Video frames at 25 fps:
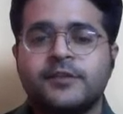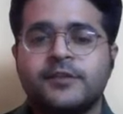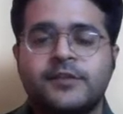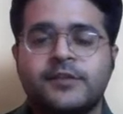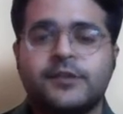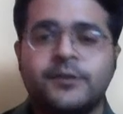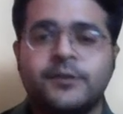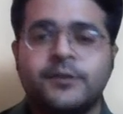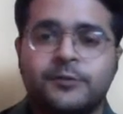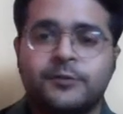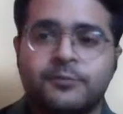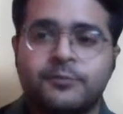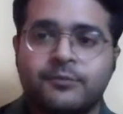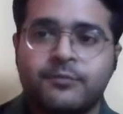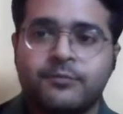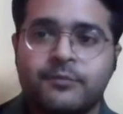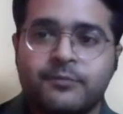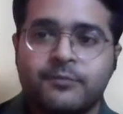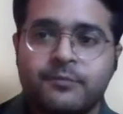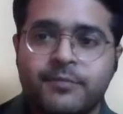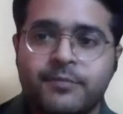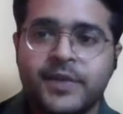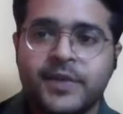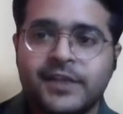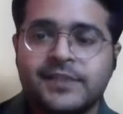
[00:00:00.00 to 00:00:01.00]
So
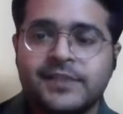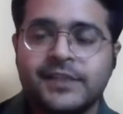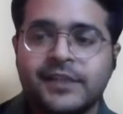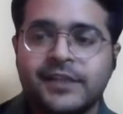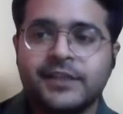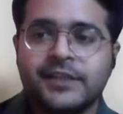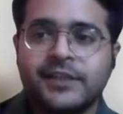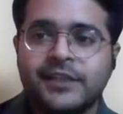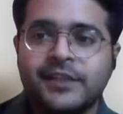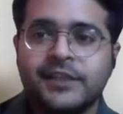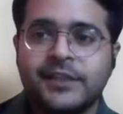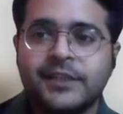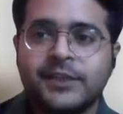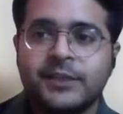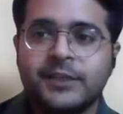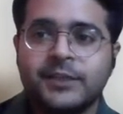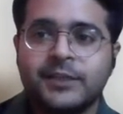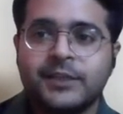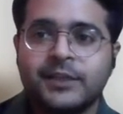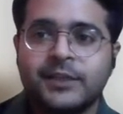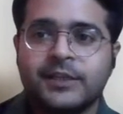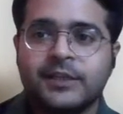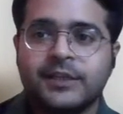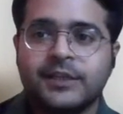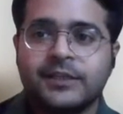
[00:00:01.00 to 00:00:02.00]
basically,
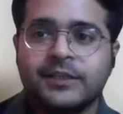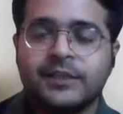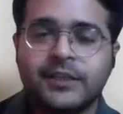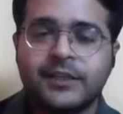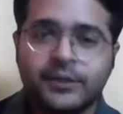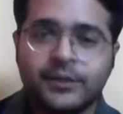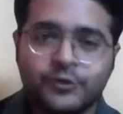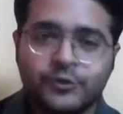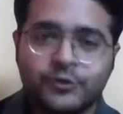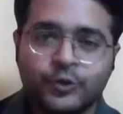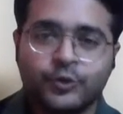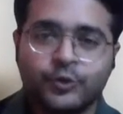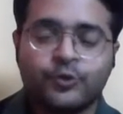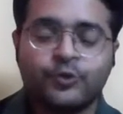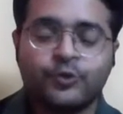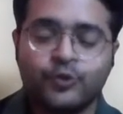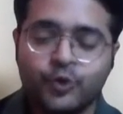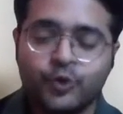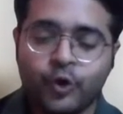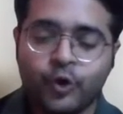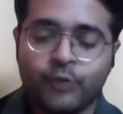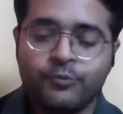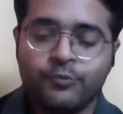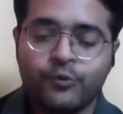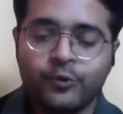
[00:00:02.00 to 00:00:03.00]
the
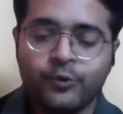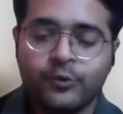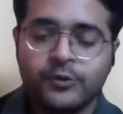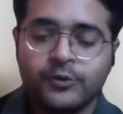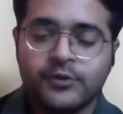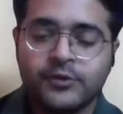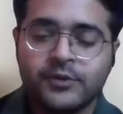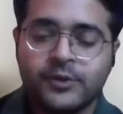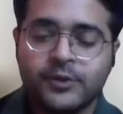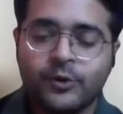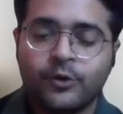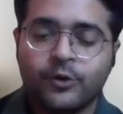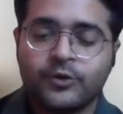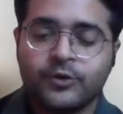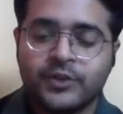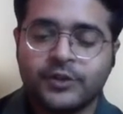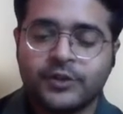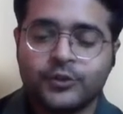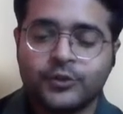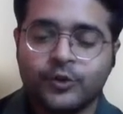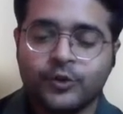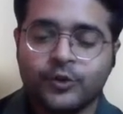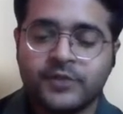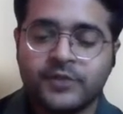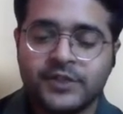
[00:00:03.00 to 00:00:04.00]
job role or
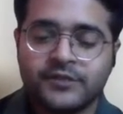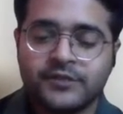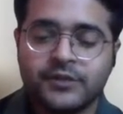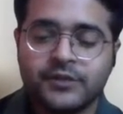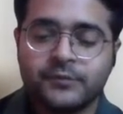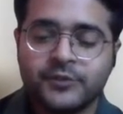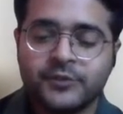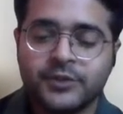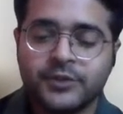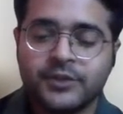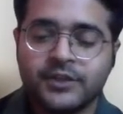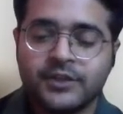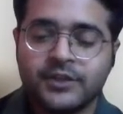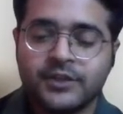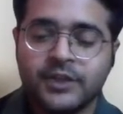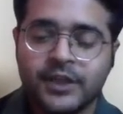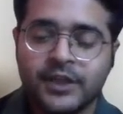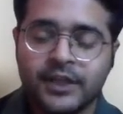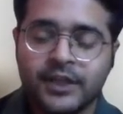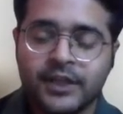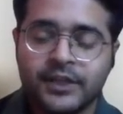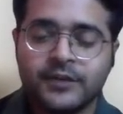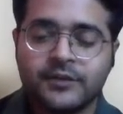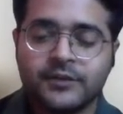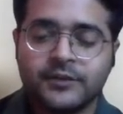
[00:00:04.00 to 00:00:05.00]
the job description
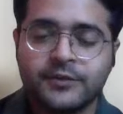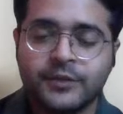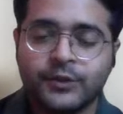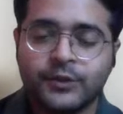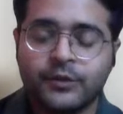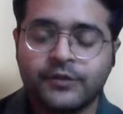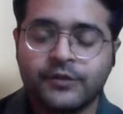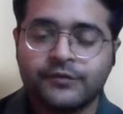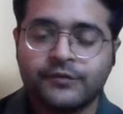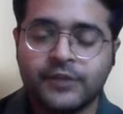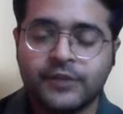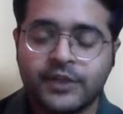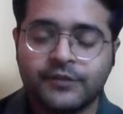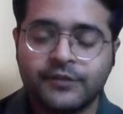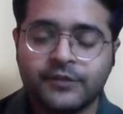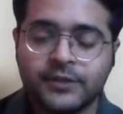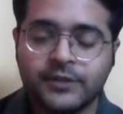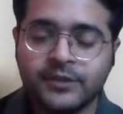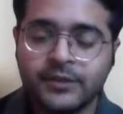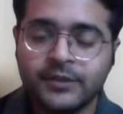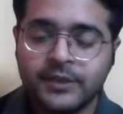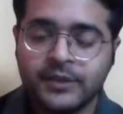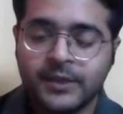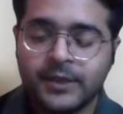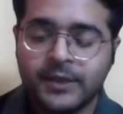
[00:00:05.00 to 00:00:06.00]
here you have
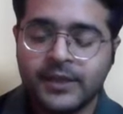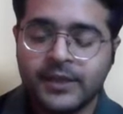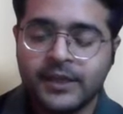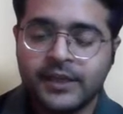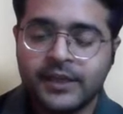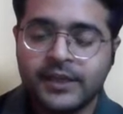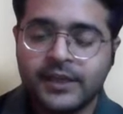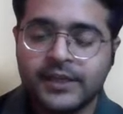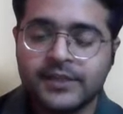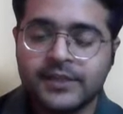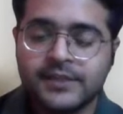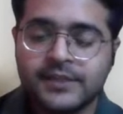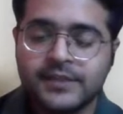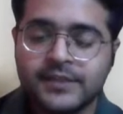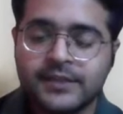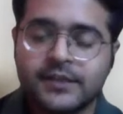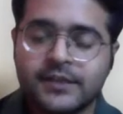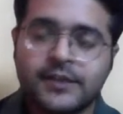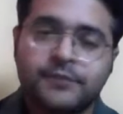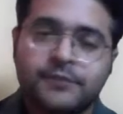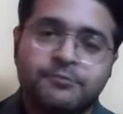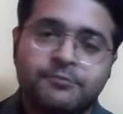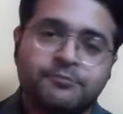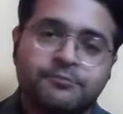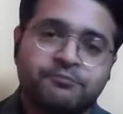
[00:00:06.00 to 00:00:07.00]
given is
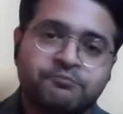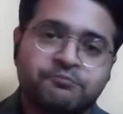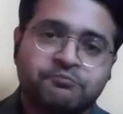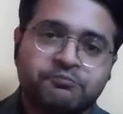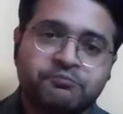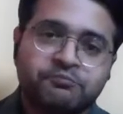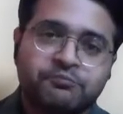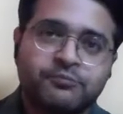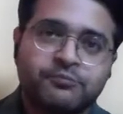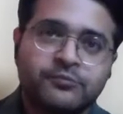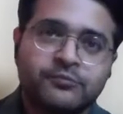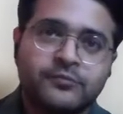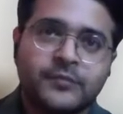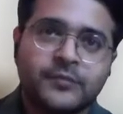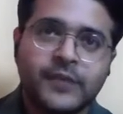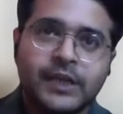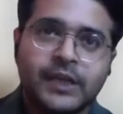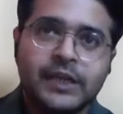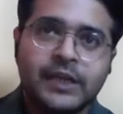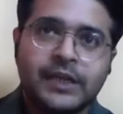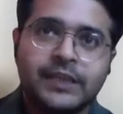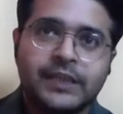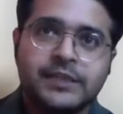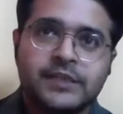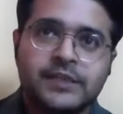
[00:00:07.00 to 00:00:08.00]
um,
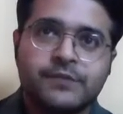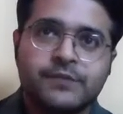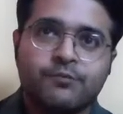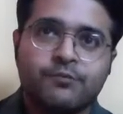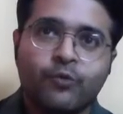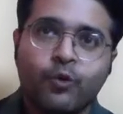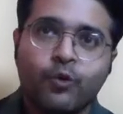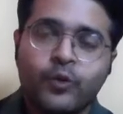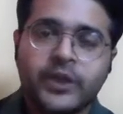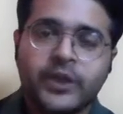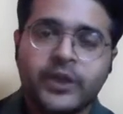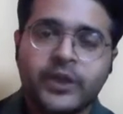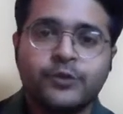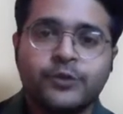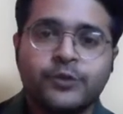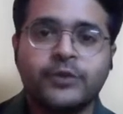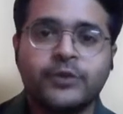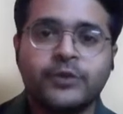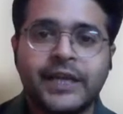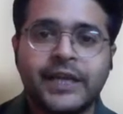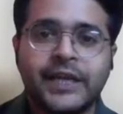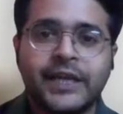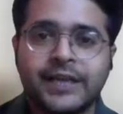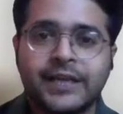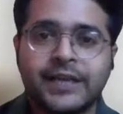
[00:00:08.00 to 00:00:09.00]
it is more into
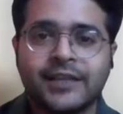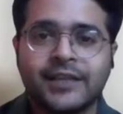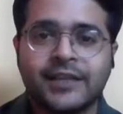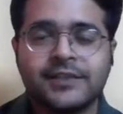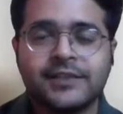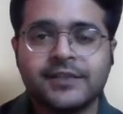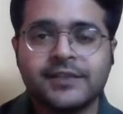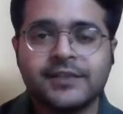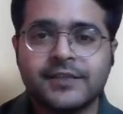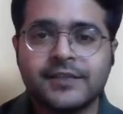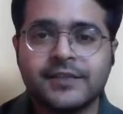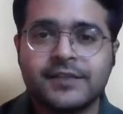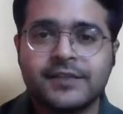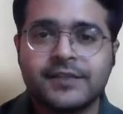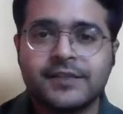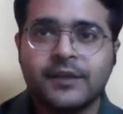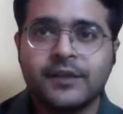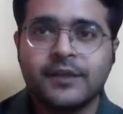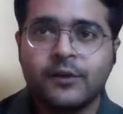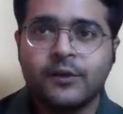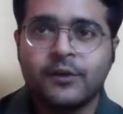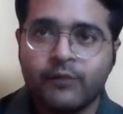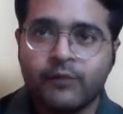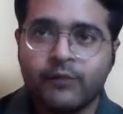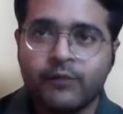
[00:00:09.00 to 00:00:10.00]
data
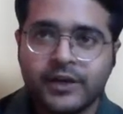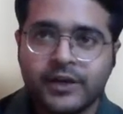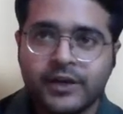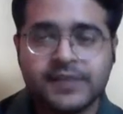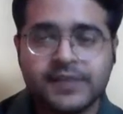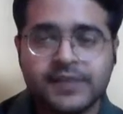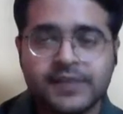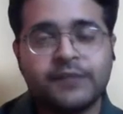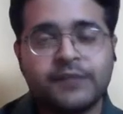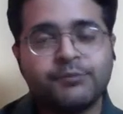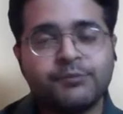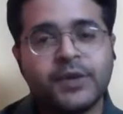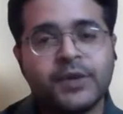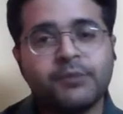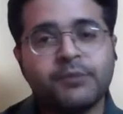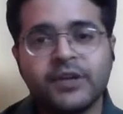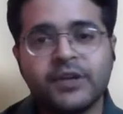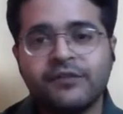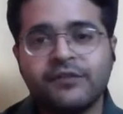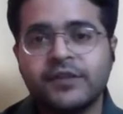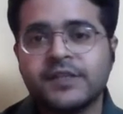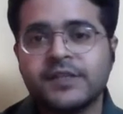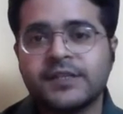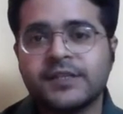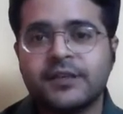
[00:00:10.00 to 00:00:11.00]
analysis. Whereas in my
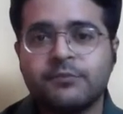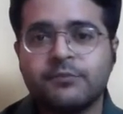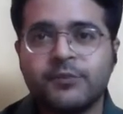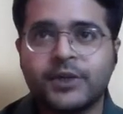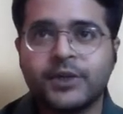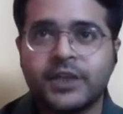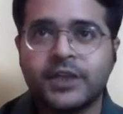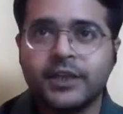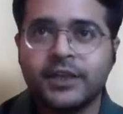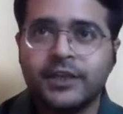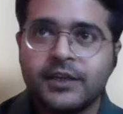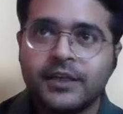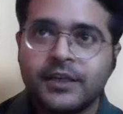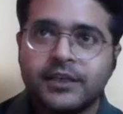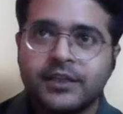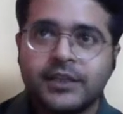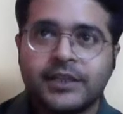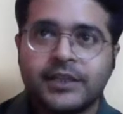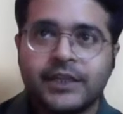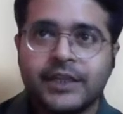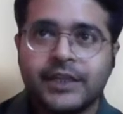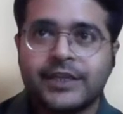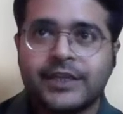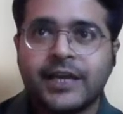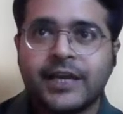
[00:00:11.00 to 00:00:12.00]
previous company,
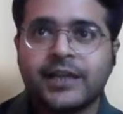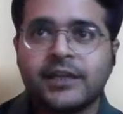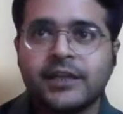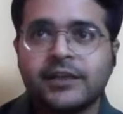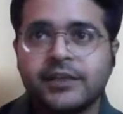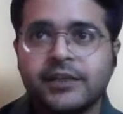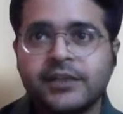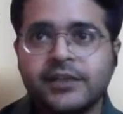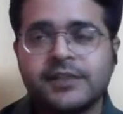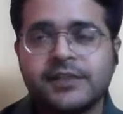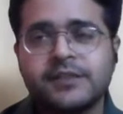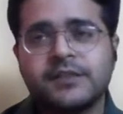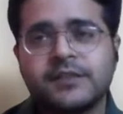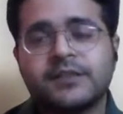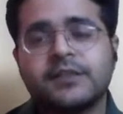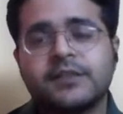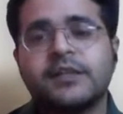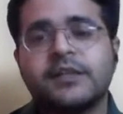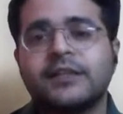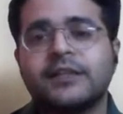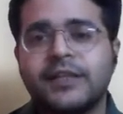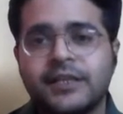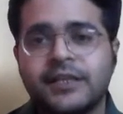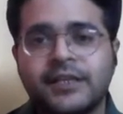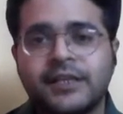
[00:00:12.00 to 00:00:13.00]
the data analytics
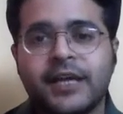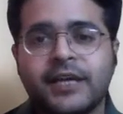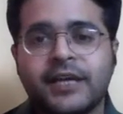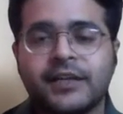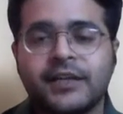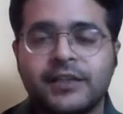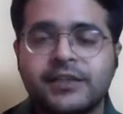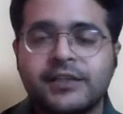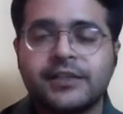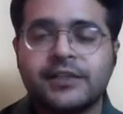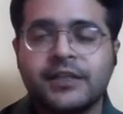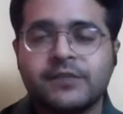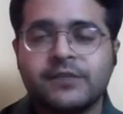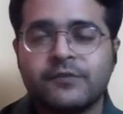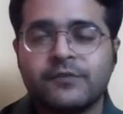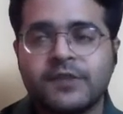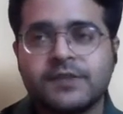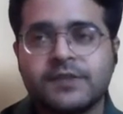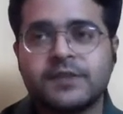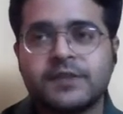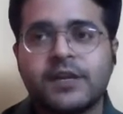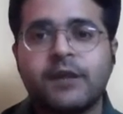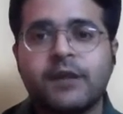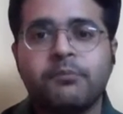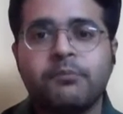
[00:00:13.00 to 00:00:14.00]
data analytics
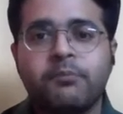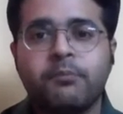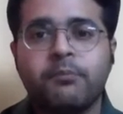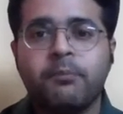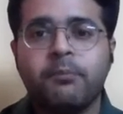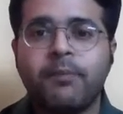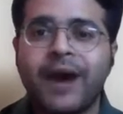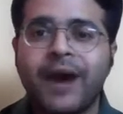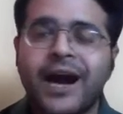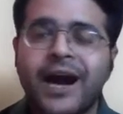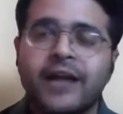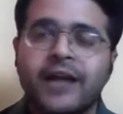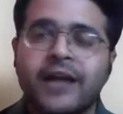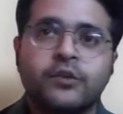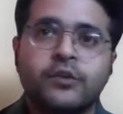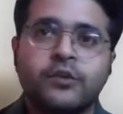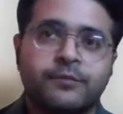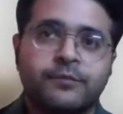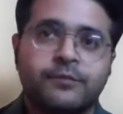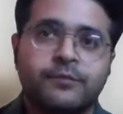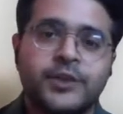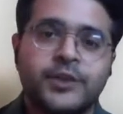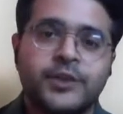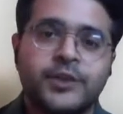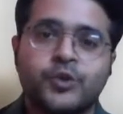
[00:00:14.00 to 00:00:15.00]
was a part
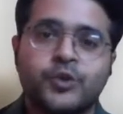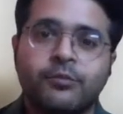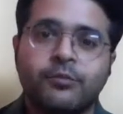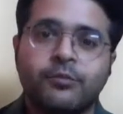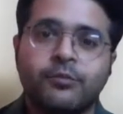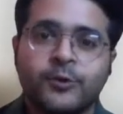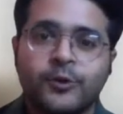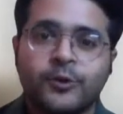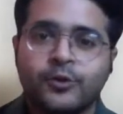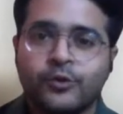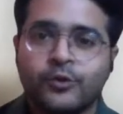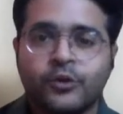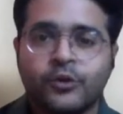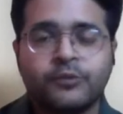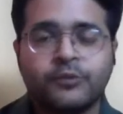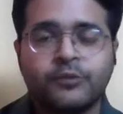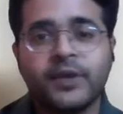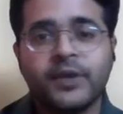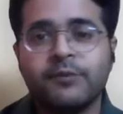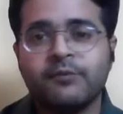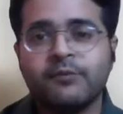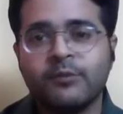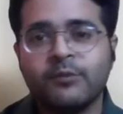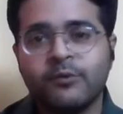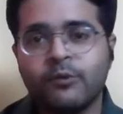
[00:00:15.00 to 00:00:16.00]
of my job,
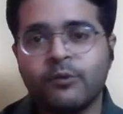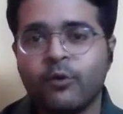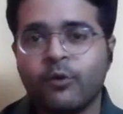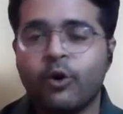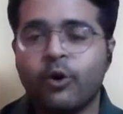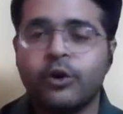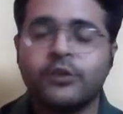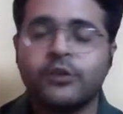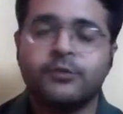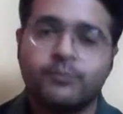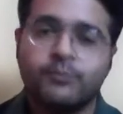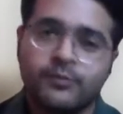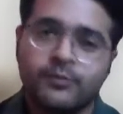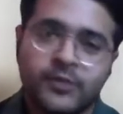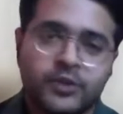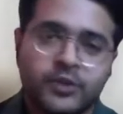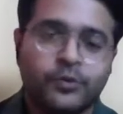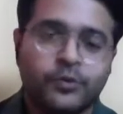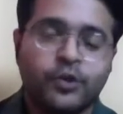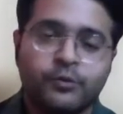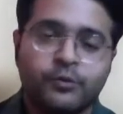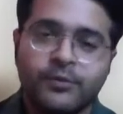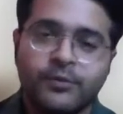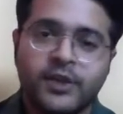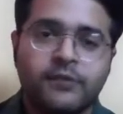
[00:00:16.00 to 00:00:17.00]
not my all,
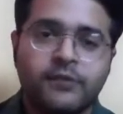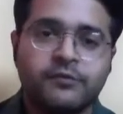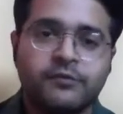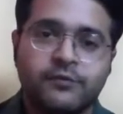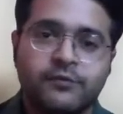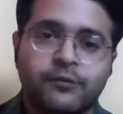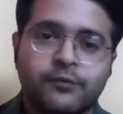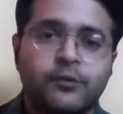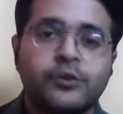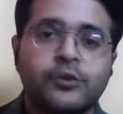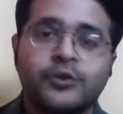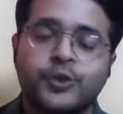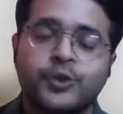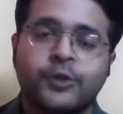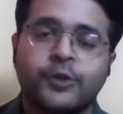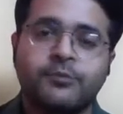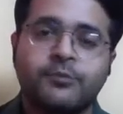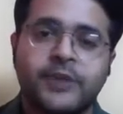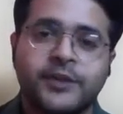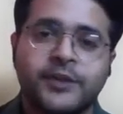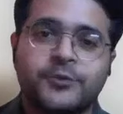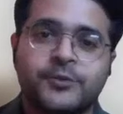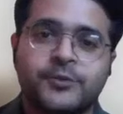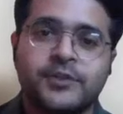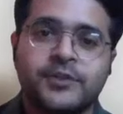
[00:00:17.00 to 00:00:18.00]
not my full
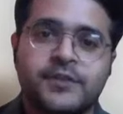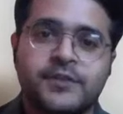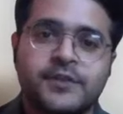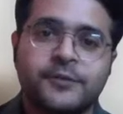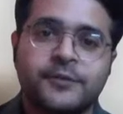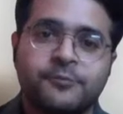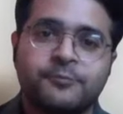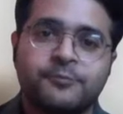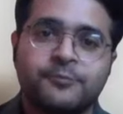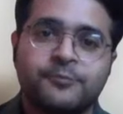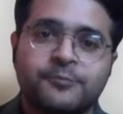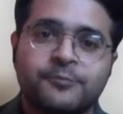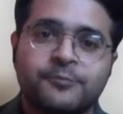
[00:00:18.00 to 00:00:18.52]
job actually, sir.